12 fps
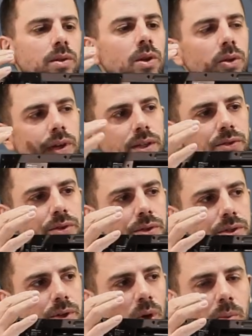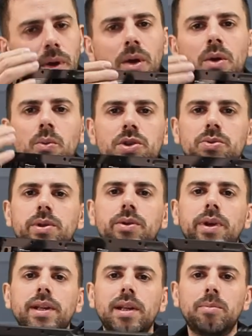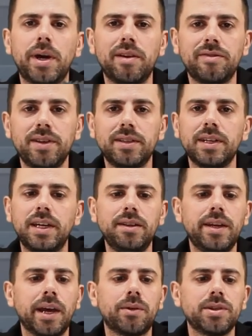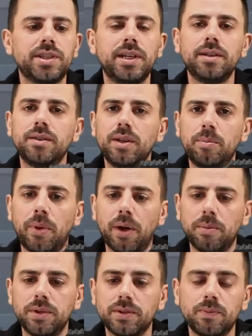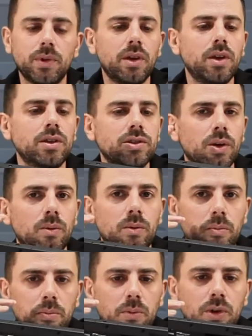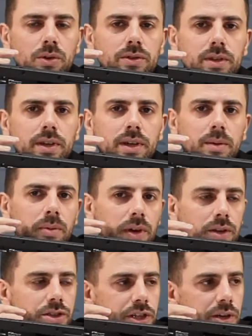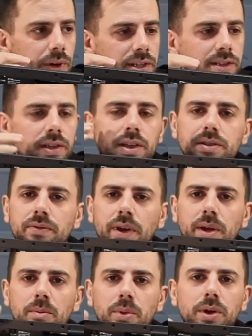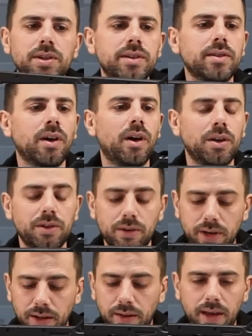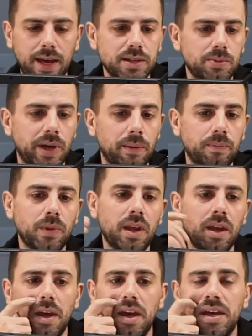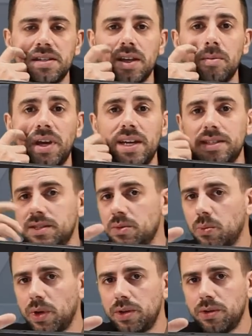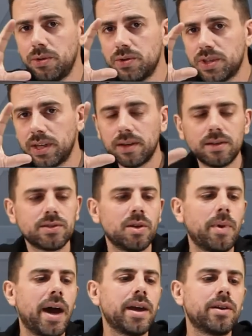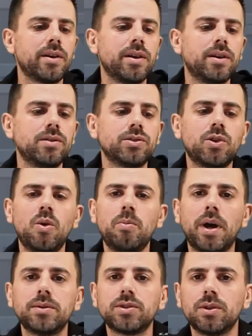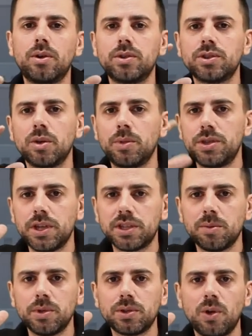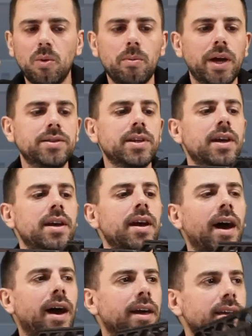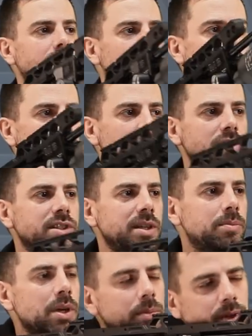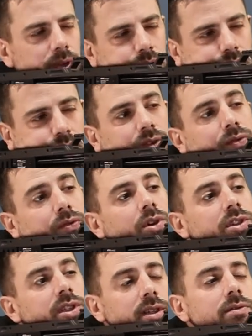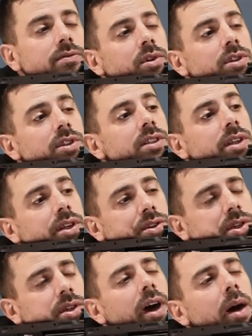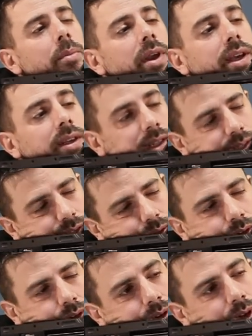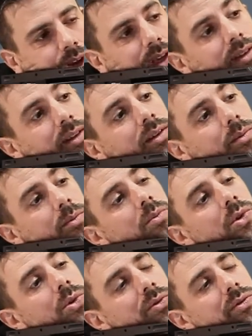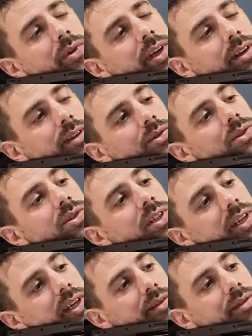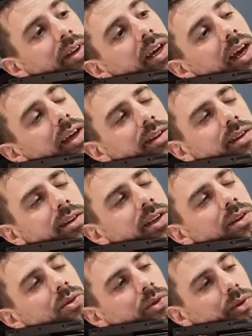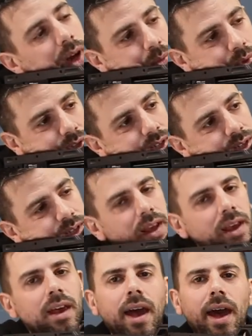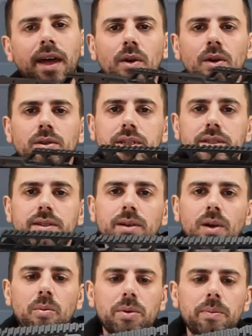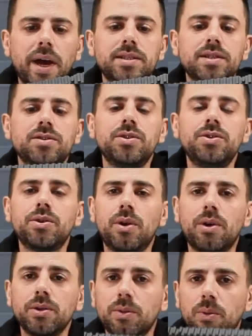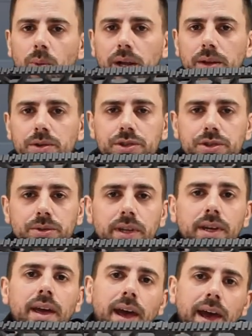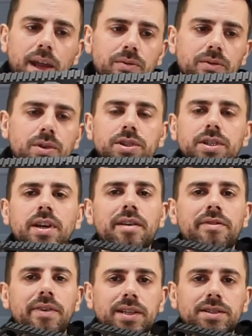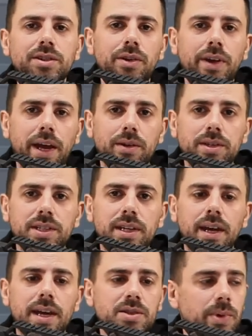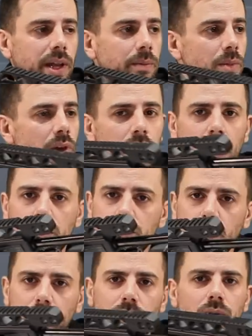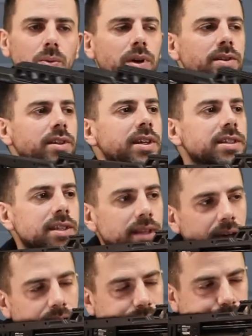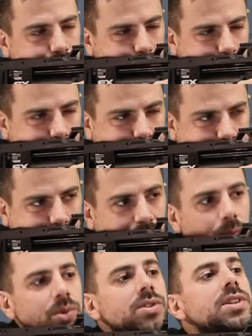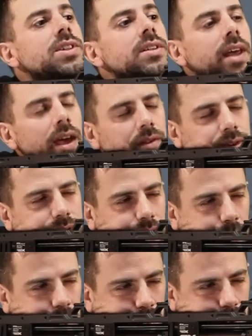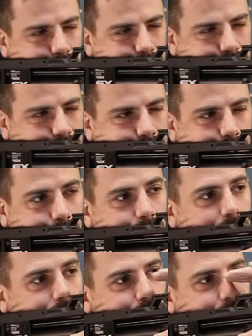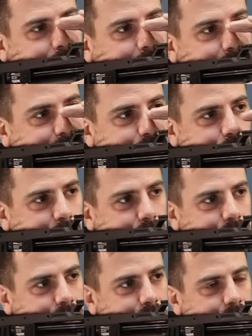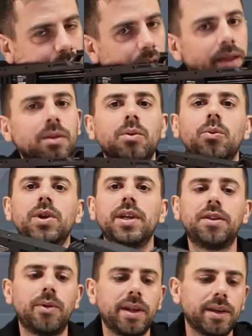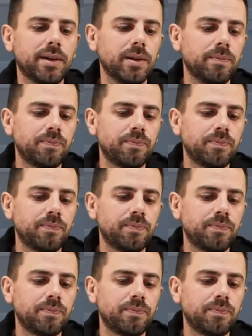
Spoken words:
looking through your scope, which will greatly benefit in the accuracy department. So, good cheek rest is very important on your gun as well. In some cases, when you're using some higher scope mounts or some adjustable scope mounts, I often see people forcing their chin up like this, or like maneuvering to see if they get it into the right position, and all this compromises your hold while you're shooting and of course affects your accuracy as well. So what you want is a nice relaxed position. Every time you put your chin down, your eye is perfectly aligned with that reticle.